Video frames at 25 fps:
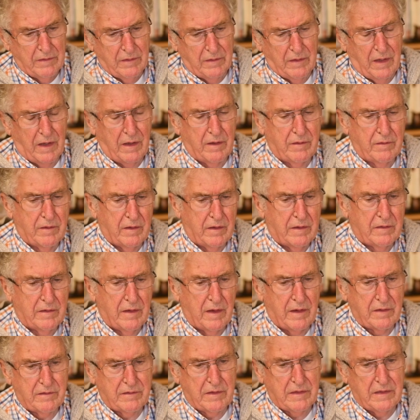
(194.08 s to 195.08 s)

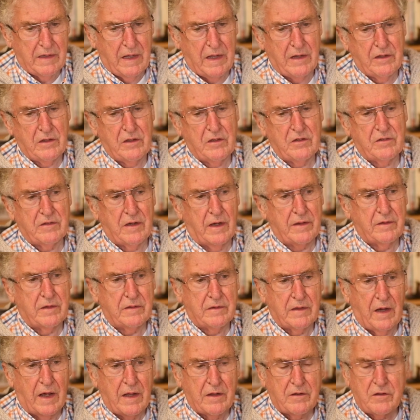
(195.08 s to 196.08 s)
1980s,
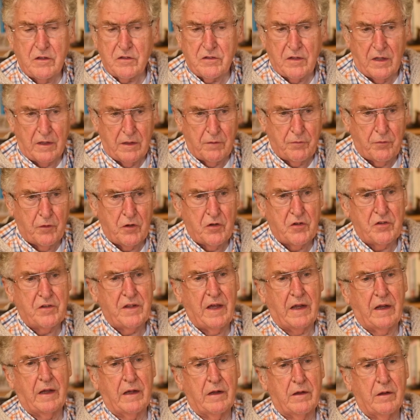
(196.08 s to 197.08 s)
1990s and the first
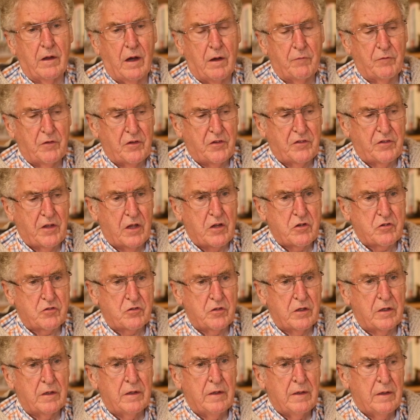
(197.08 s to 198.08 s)
decade of this century,